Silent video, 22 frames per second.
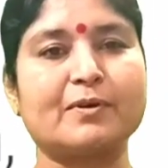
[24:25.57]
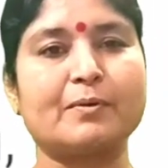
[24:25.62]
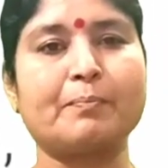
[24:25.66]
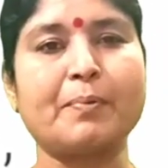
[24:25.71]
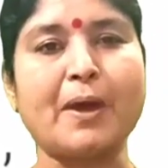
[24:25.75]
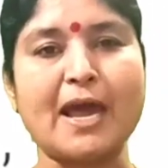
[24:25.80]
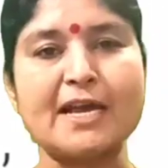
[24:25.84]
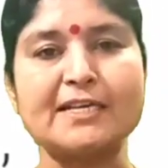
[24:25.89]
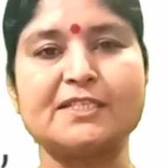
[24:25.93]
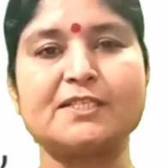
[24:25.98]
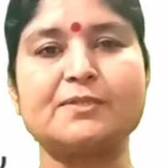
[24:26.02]

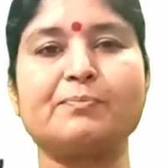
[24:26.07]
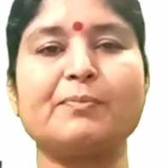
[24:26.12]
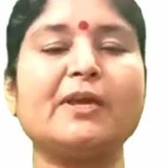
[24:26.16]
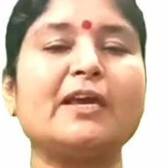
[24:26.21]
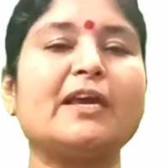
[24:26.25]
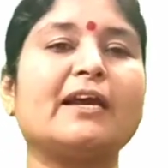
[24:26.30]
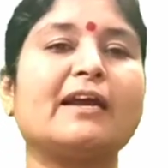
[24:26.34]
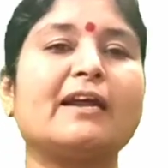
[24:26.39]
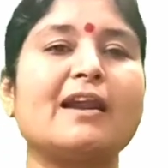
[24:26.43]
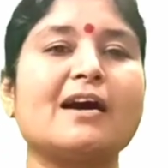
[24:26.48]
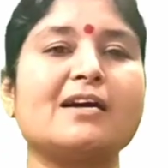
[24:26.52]
fetch
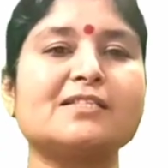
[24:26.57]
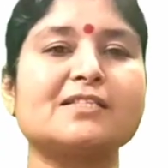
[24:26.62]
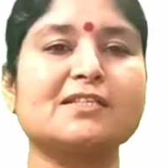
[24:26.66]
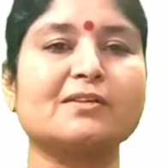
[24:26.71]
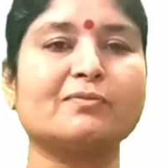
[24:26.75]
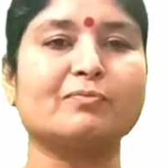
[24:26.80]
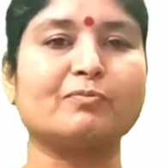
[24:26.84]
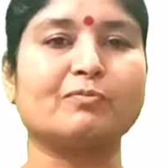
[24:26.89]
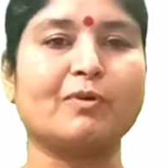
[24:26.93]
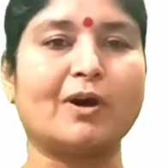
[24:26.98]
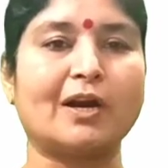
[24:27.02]
me a glass
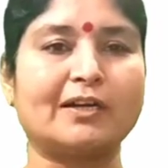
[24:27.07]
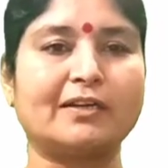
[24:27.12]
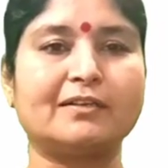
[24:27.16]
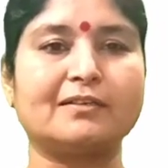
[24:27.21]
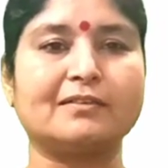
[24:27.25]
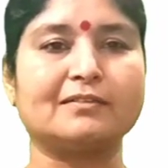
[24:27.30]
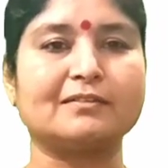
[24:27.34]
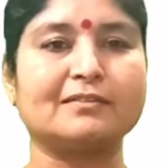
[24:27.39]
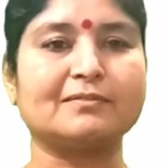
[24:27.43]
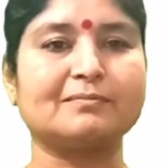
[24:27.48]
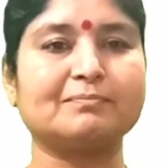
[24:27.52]
of
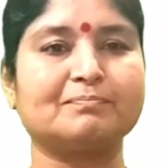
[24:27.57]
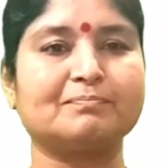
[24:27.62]
water.